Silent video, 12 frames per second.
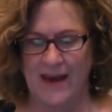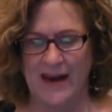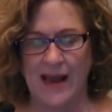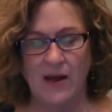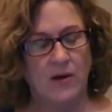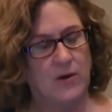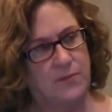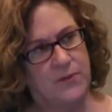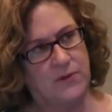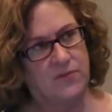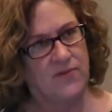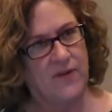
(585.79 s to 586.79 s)
And I hope
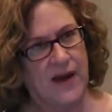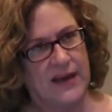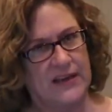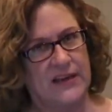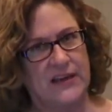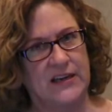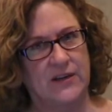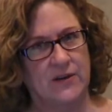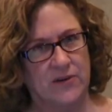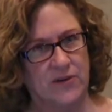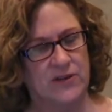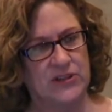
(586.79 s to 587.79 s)
you find it
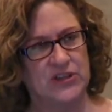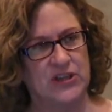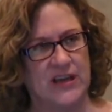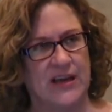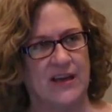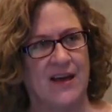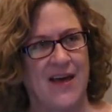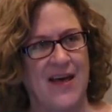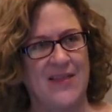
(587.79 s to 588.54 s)
encouraging